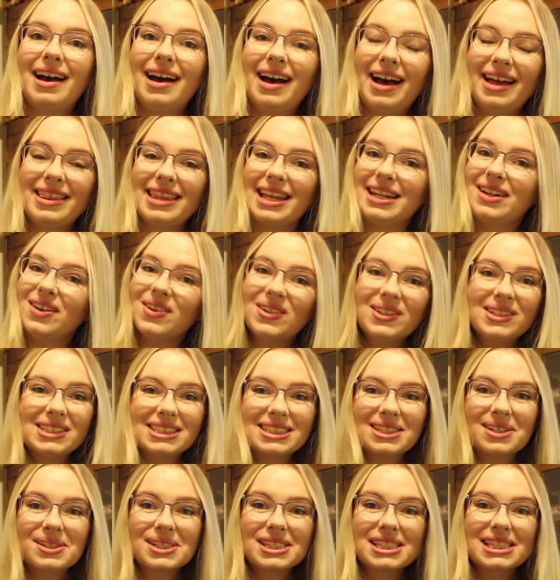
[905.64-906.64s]
And then
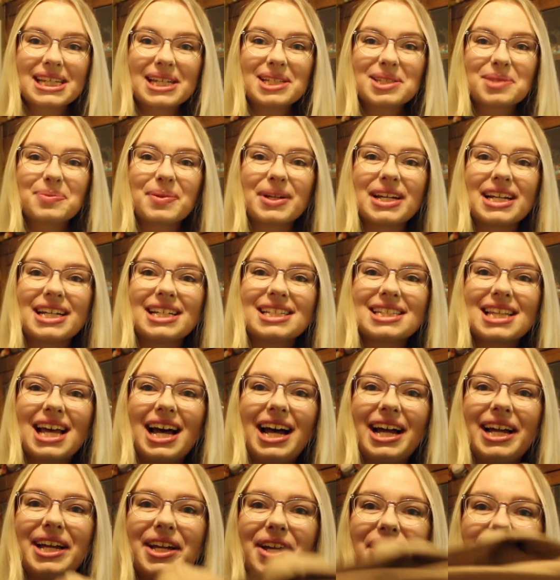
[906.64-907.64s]
also in Sainsbury's
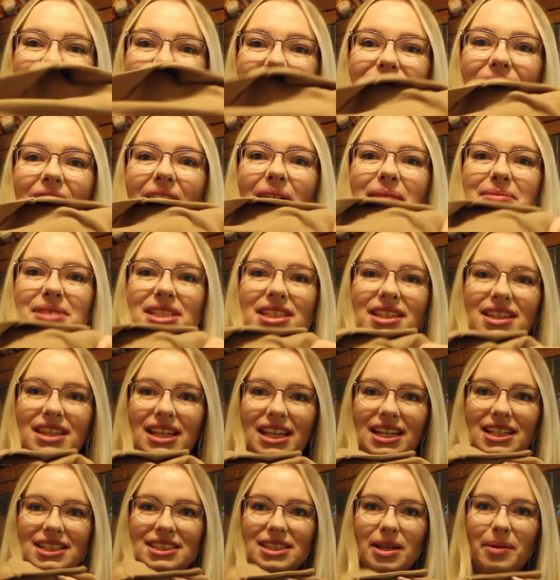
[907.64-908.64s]
I grabbed
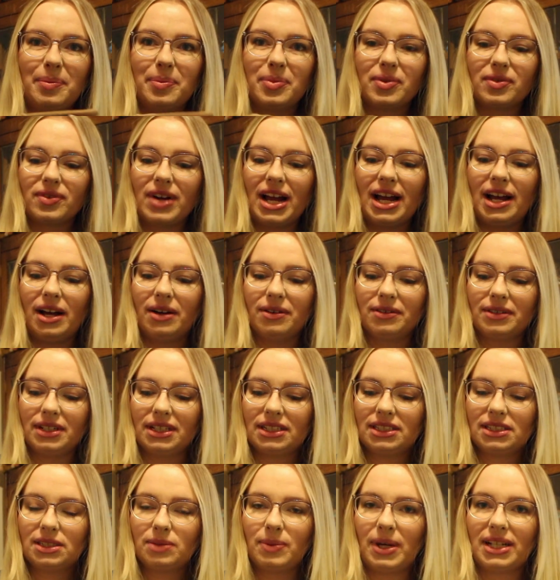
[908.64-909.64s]
this
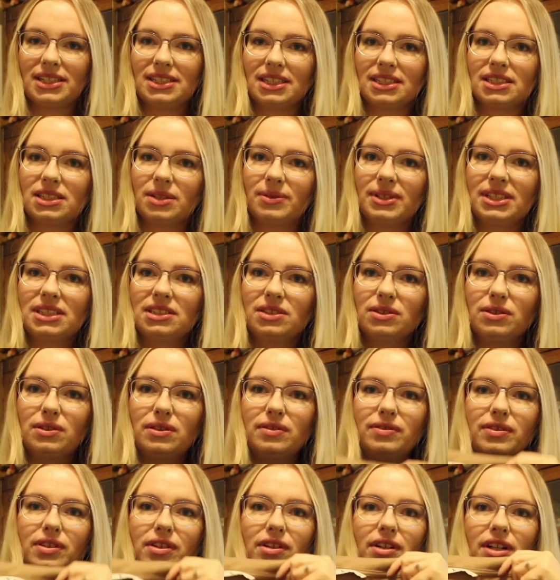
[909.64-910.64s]
brown sweater. So it's
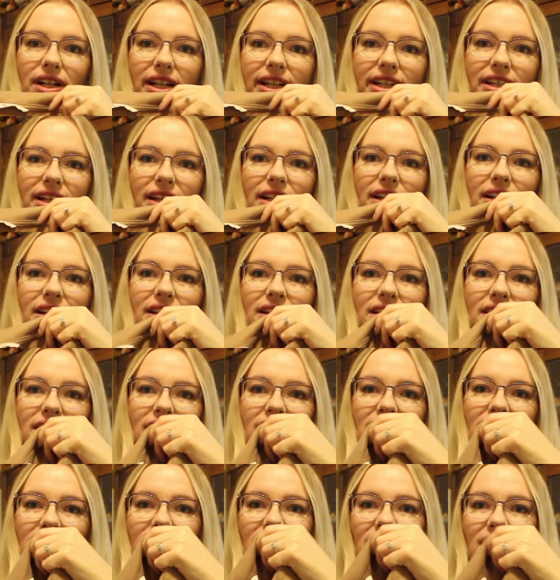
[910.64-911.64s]
sort of got like a
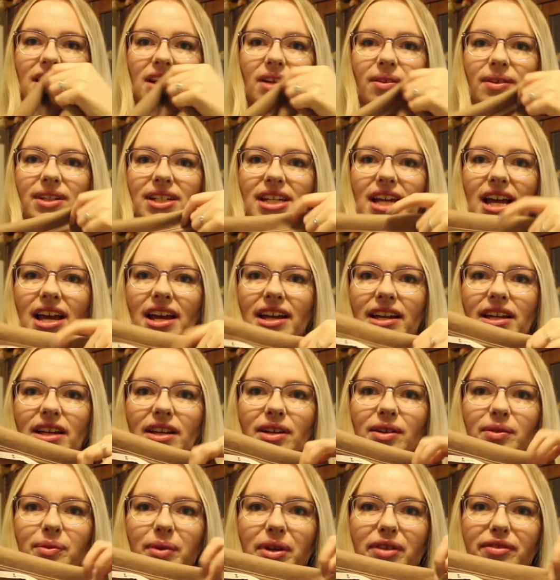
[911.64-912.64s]
lower neck
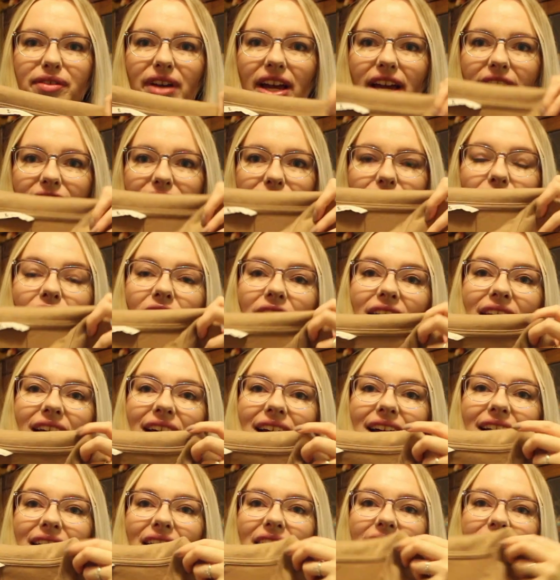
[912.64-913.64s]
with a
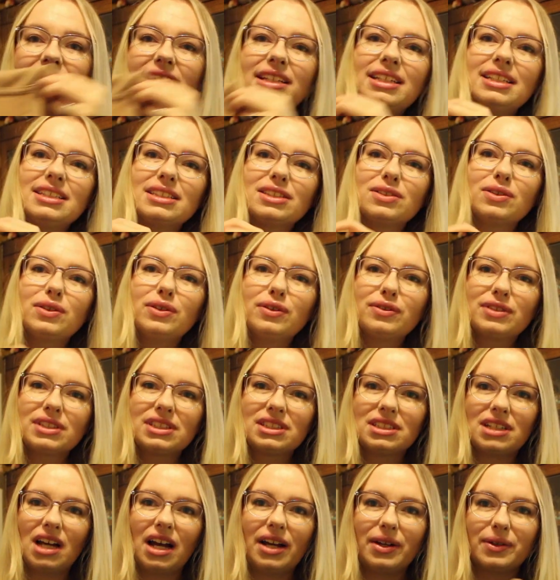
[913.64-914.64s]
collar. These sort of
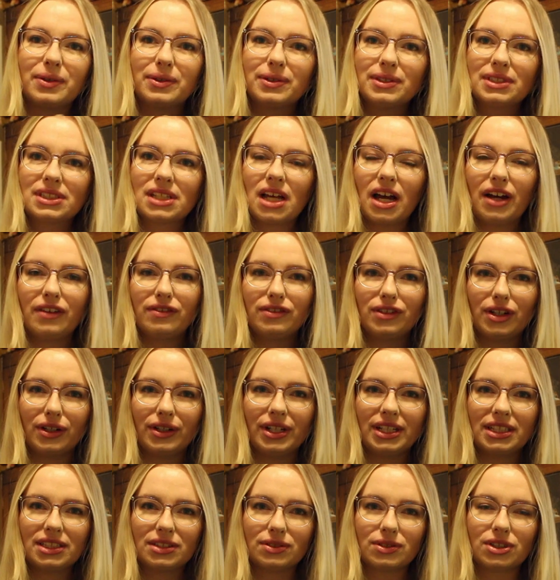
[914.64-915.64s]
styles I've
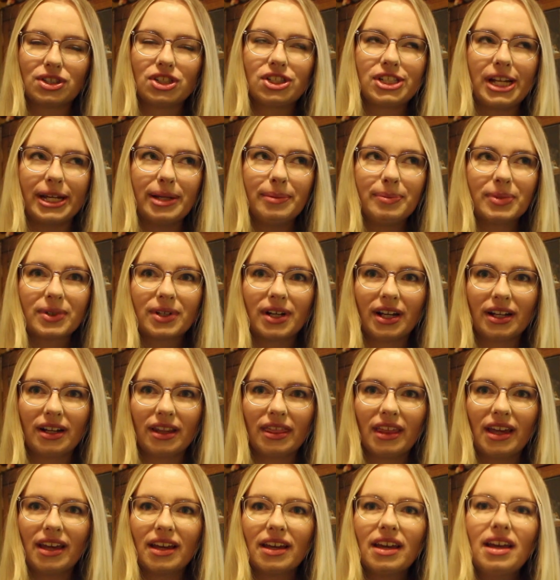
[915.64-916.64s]
noticed, or shape kind of
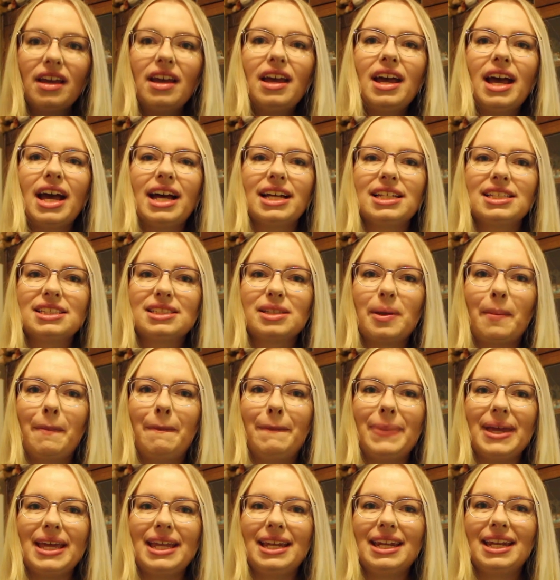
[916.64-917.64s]
thing, has
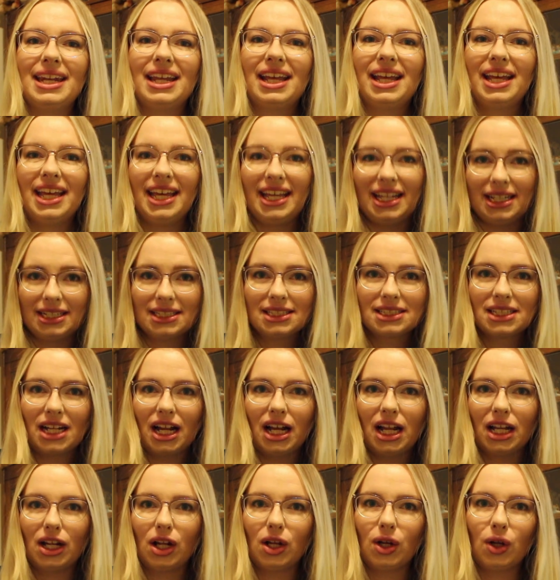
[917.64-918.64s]
been in
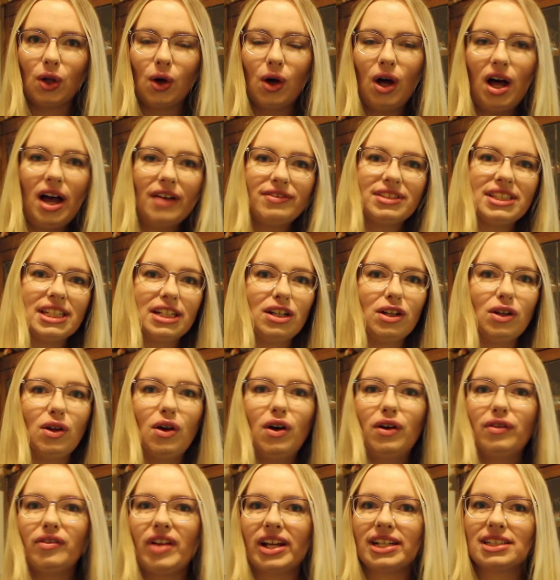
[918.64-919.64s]
style a lot. I've seen a
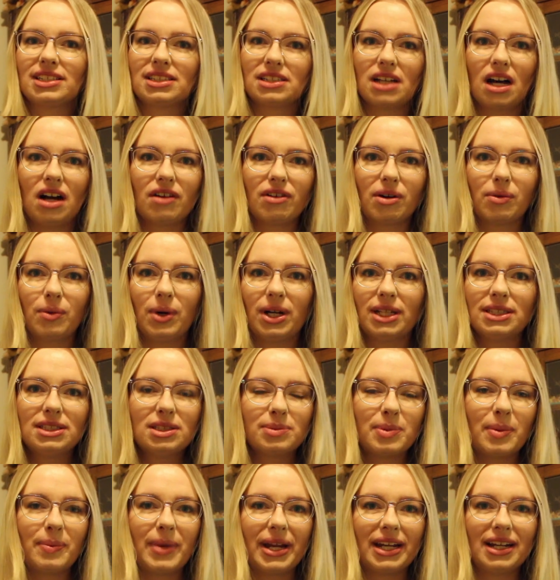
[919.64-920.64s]
lot of like Zara ones,
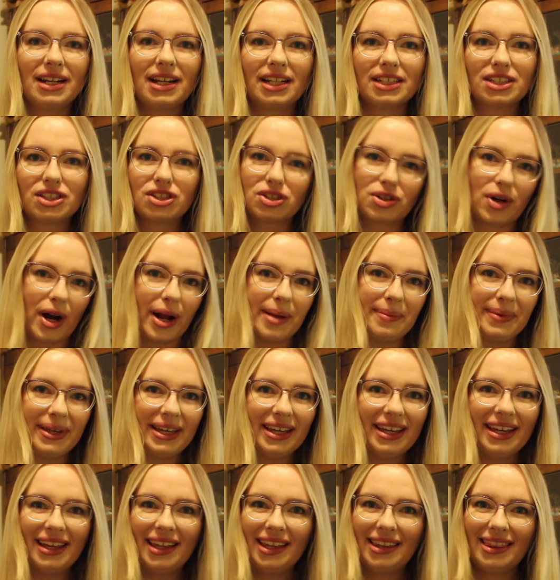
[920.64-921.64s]
but mainly like
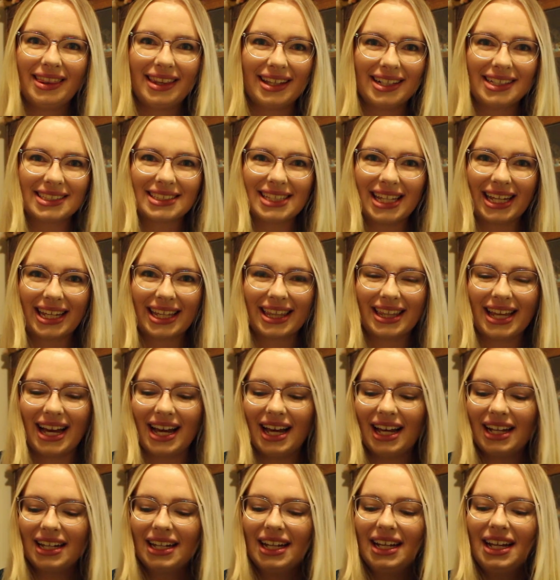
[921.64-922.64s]
stripy and things like
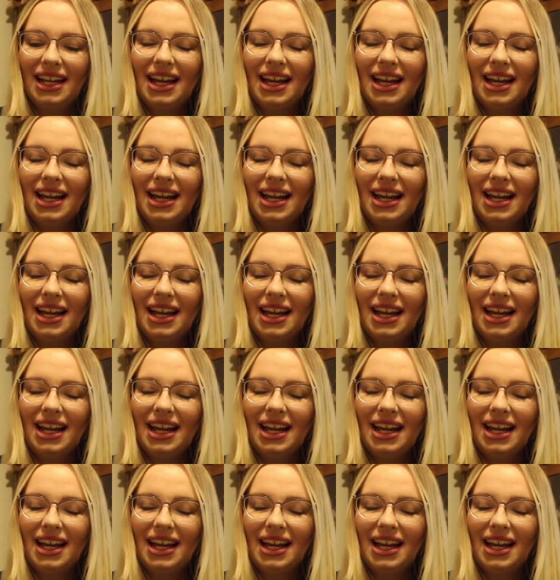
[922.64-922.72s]
that.